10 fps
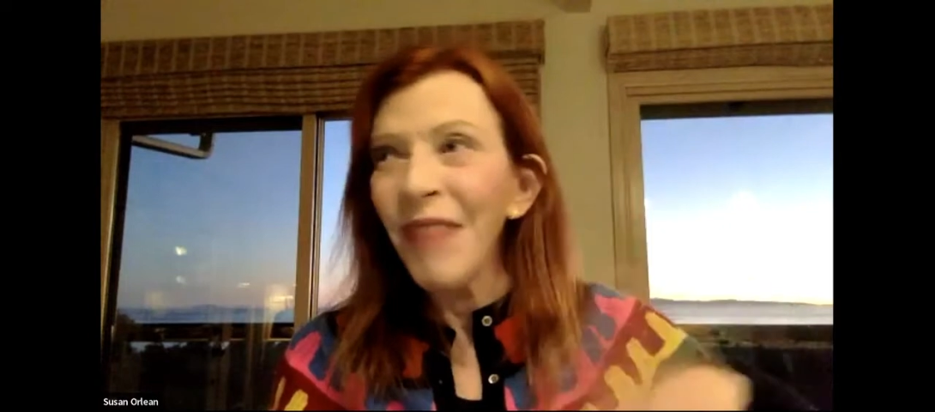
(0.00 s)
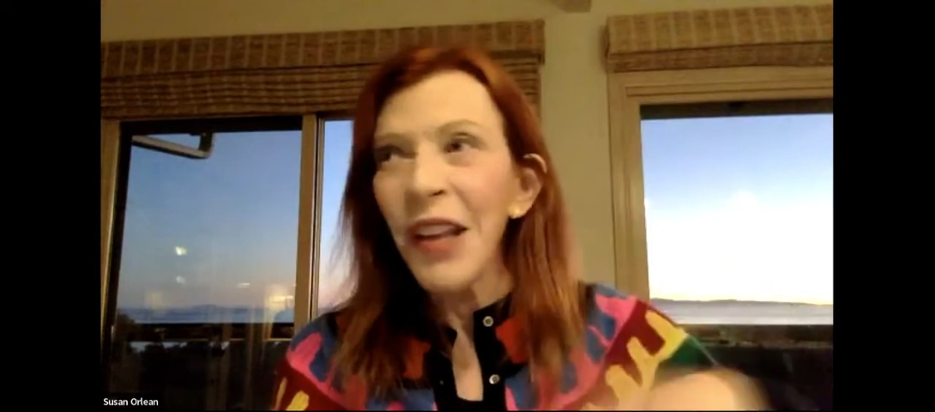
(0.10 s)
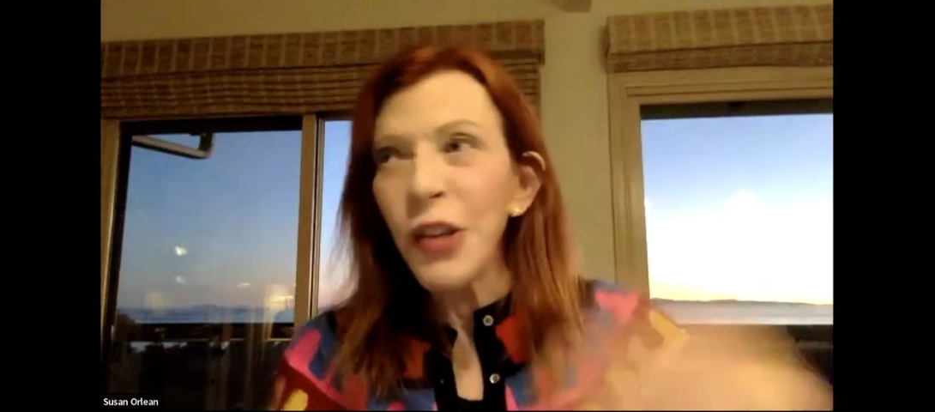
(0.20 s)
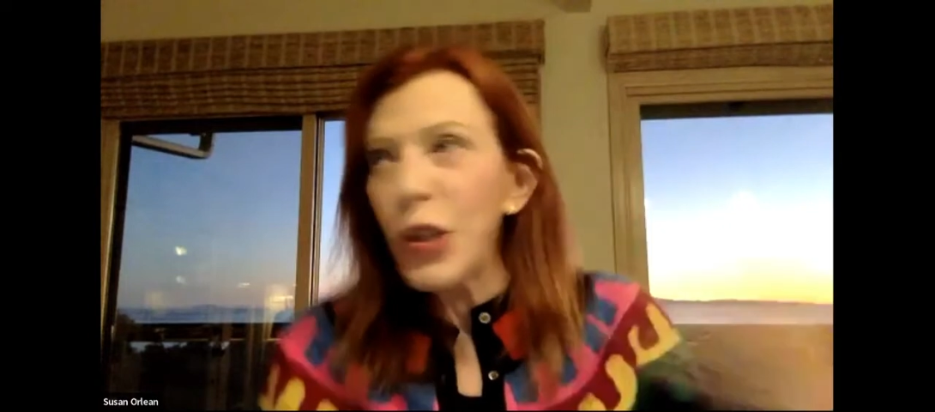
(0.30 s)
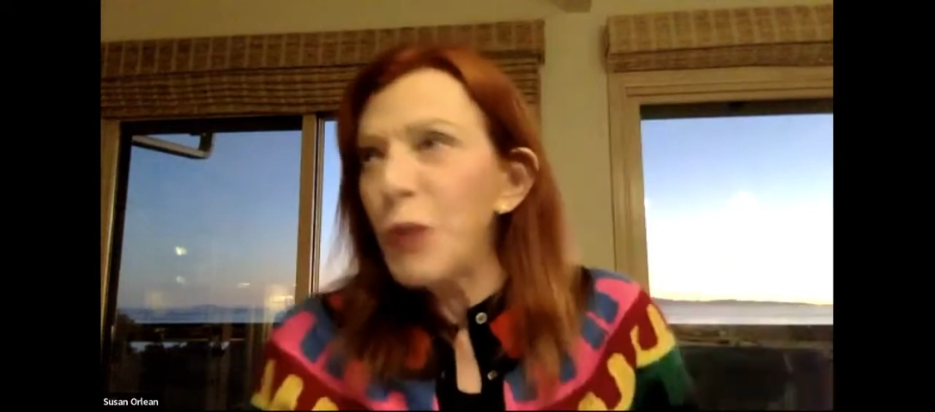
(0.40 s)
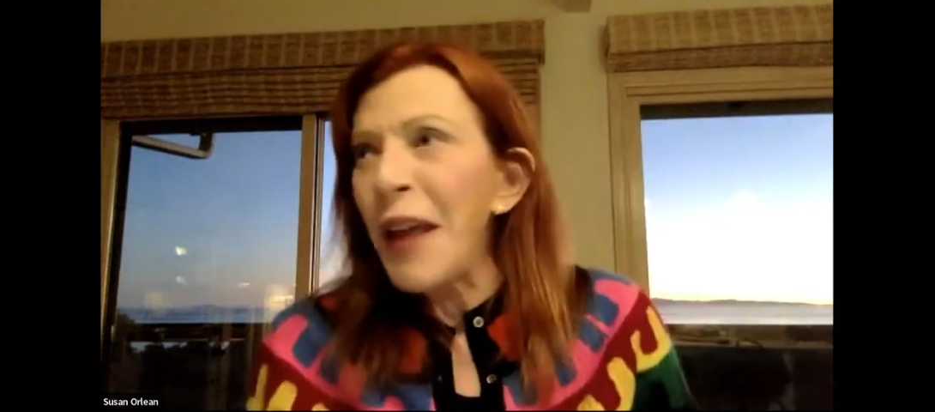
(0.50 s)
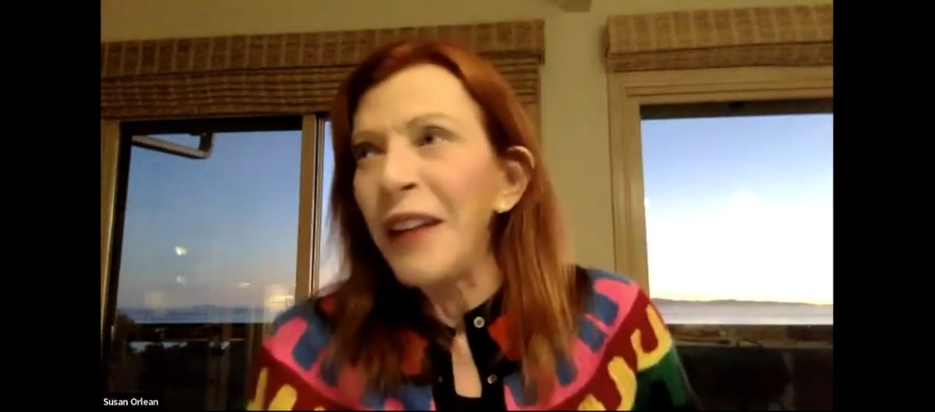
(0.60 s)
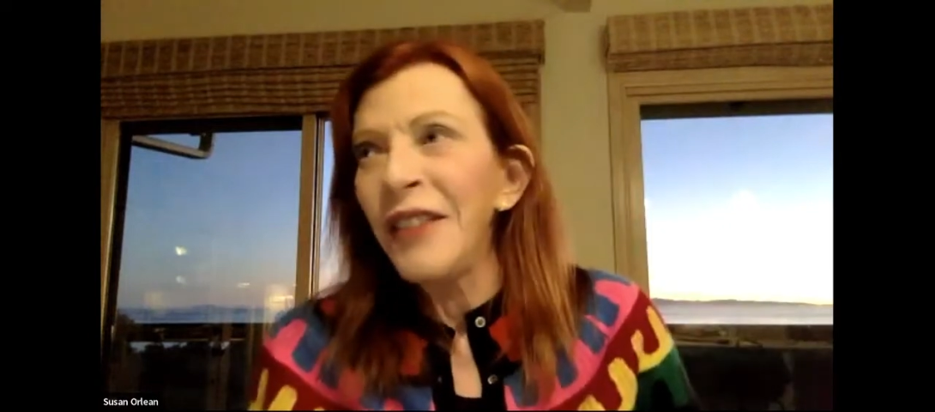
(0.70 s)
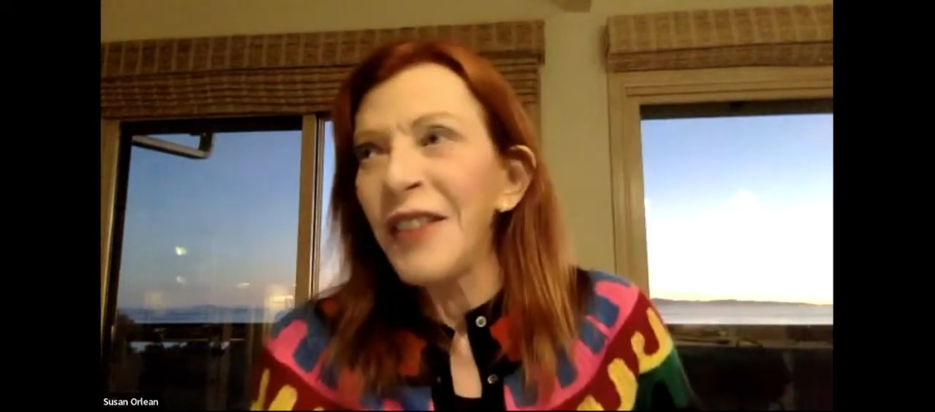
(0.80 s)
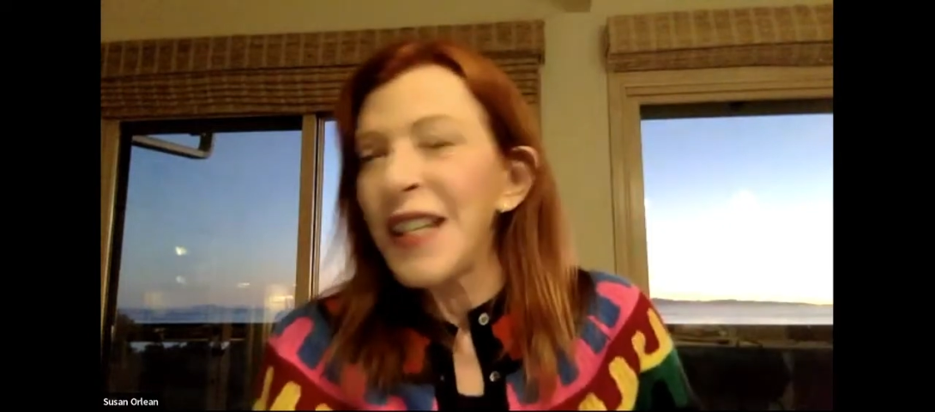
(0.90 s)

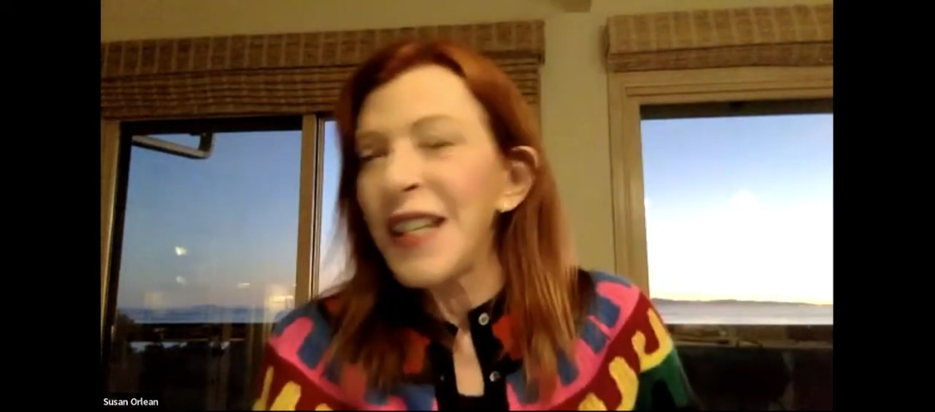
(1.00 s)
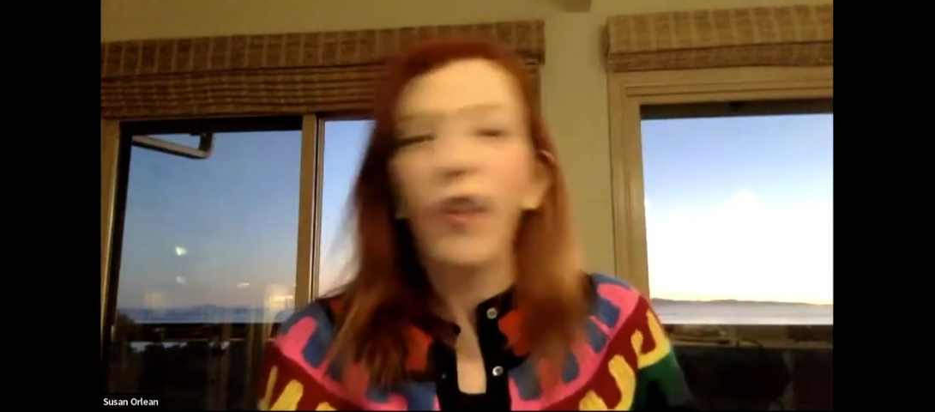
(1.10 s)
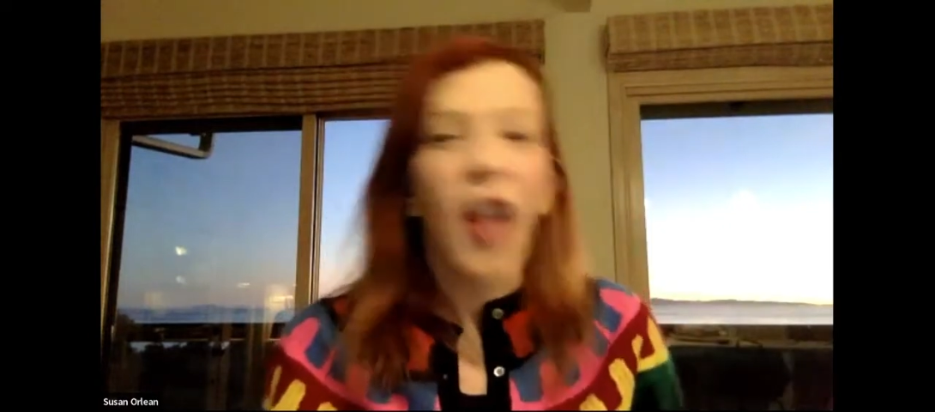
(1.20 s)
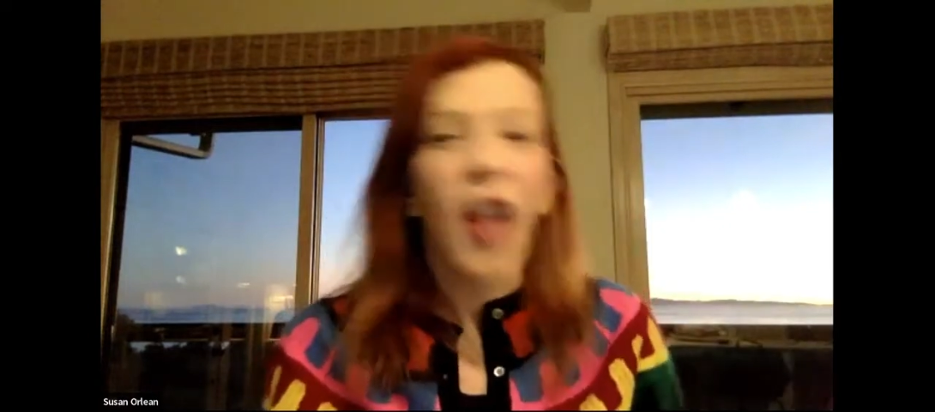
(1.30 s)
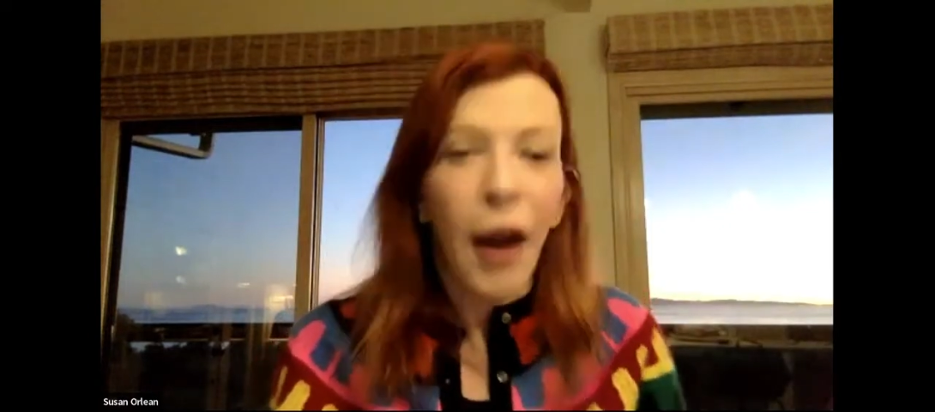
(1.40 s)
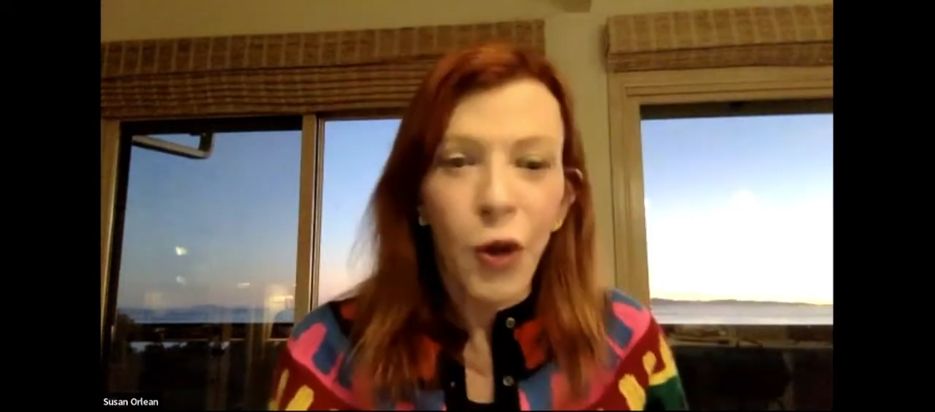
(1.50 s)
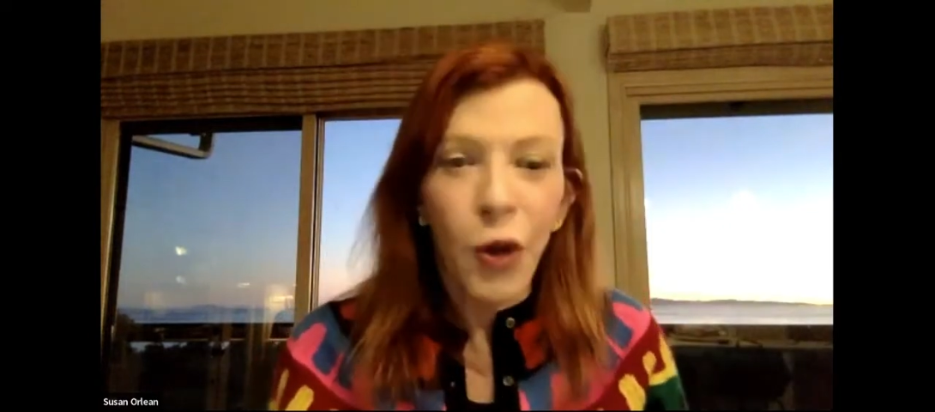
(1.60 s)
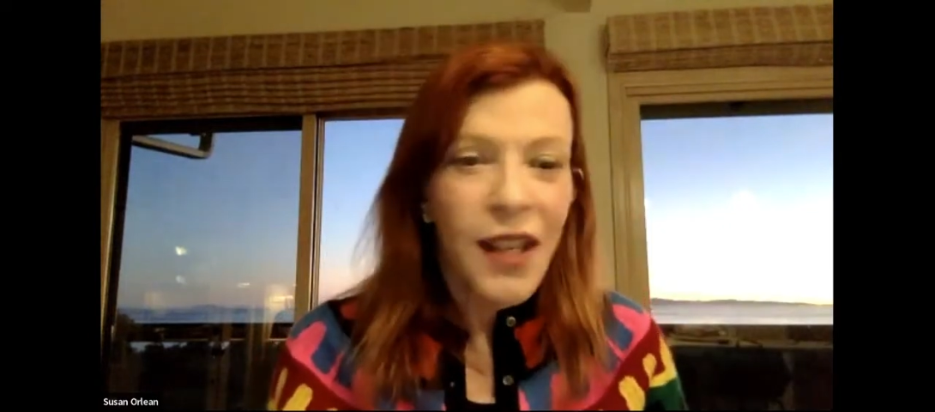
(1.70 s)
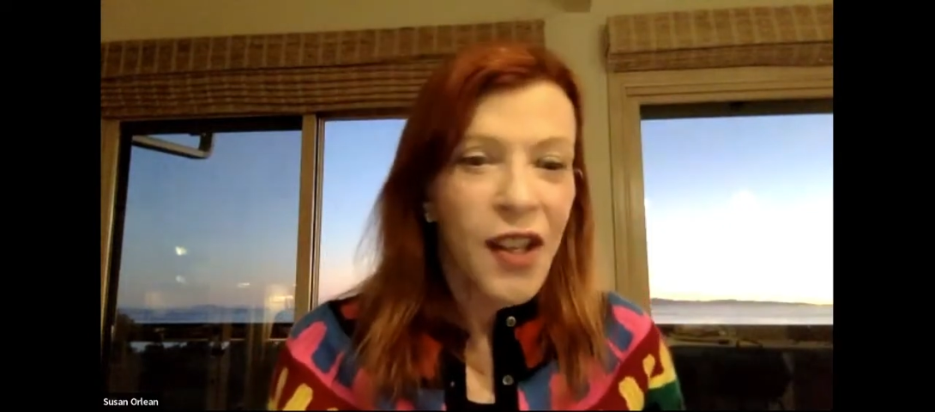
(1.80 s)
spend several hours